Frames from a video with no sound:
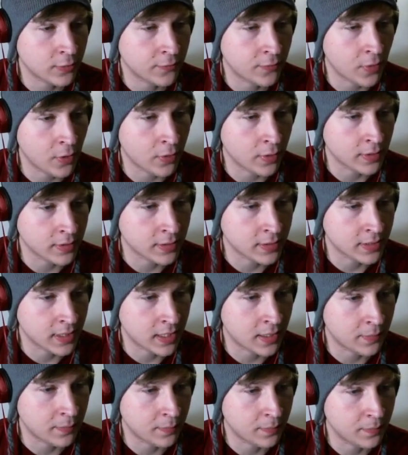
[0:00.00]
focus. Is
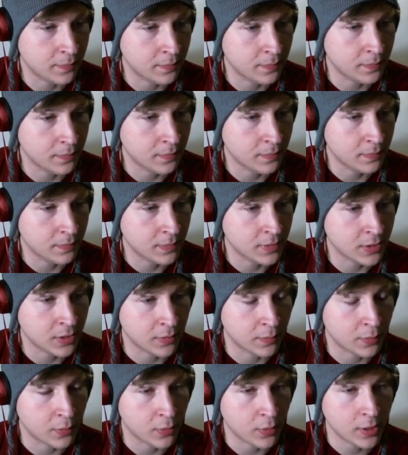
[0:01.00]
there
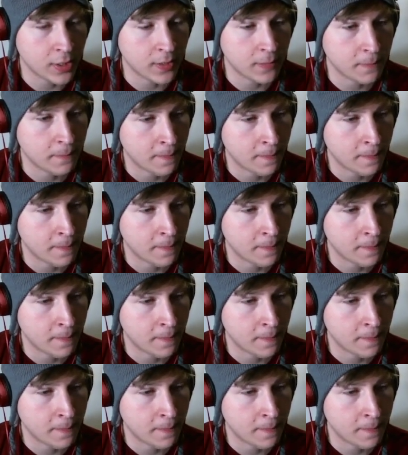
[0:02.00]
a point?